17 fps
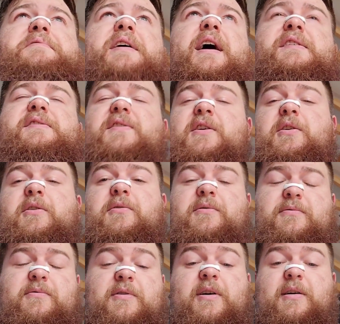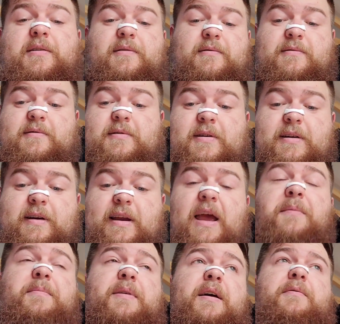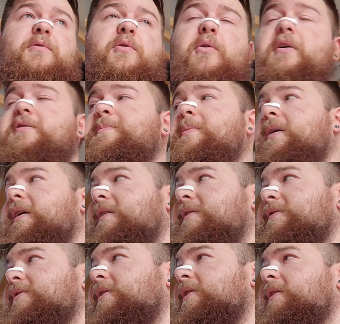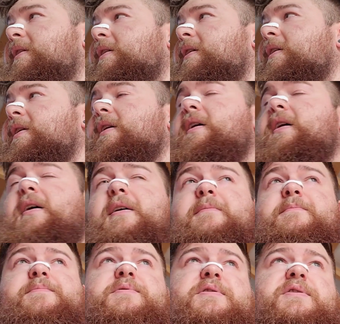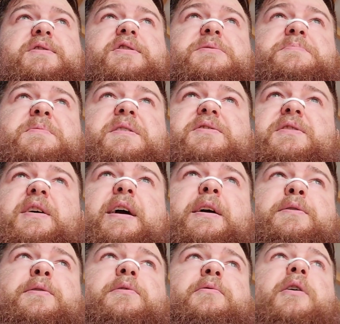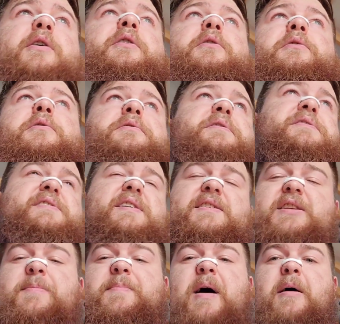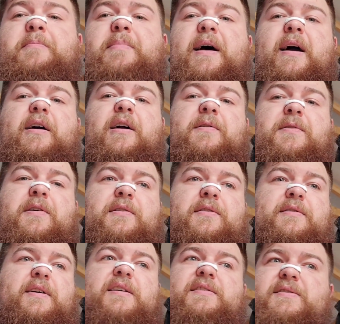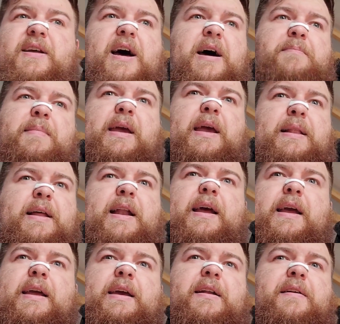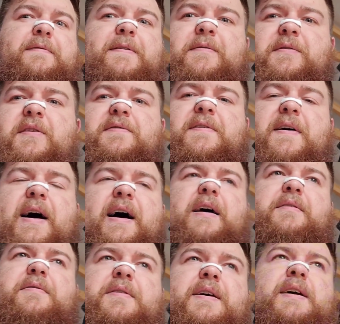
to execute on game day, of course, because just because I can throw the 60-pound bag over does not mean that I can get a 55,